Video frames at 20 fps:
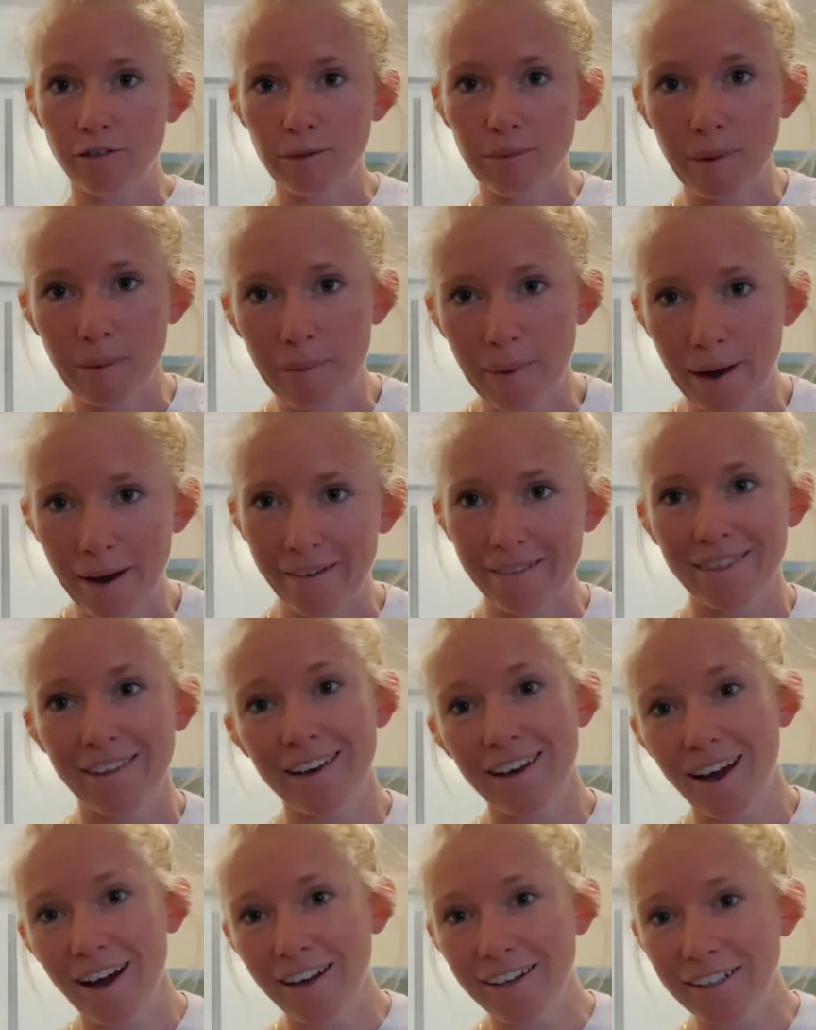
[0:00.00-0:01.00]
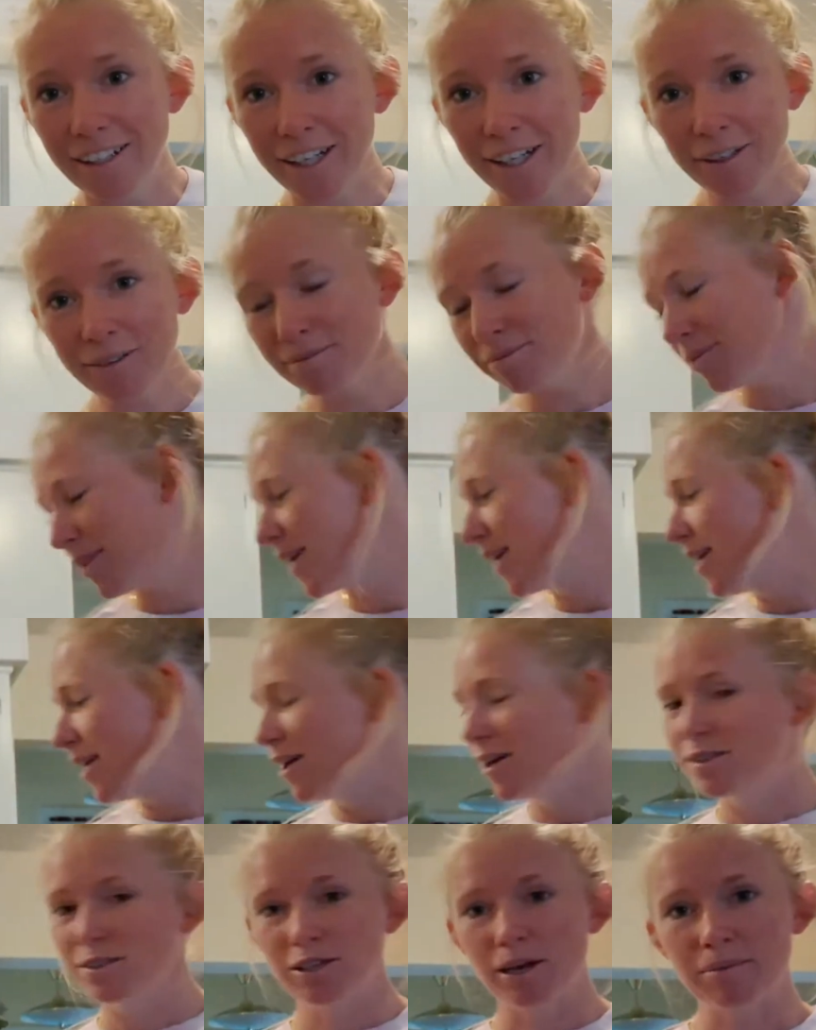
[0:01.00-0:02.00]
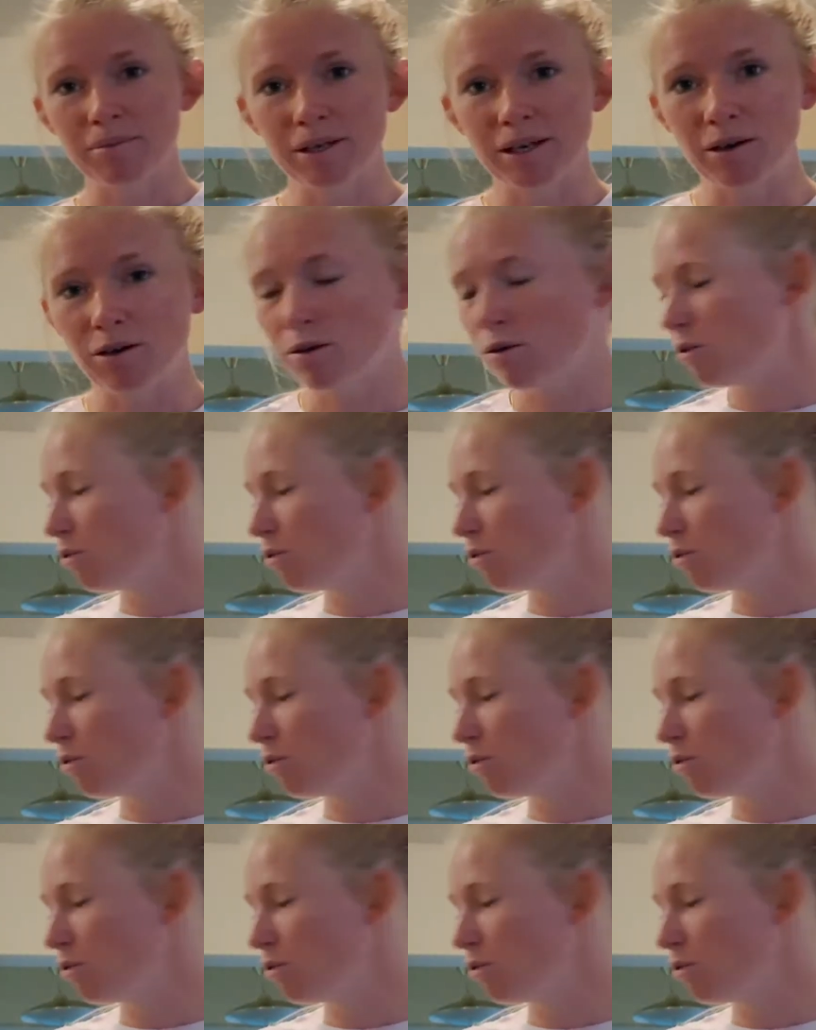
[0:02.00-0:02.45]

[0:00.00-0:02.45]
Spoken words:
be over prepared than under. So I'm going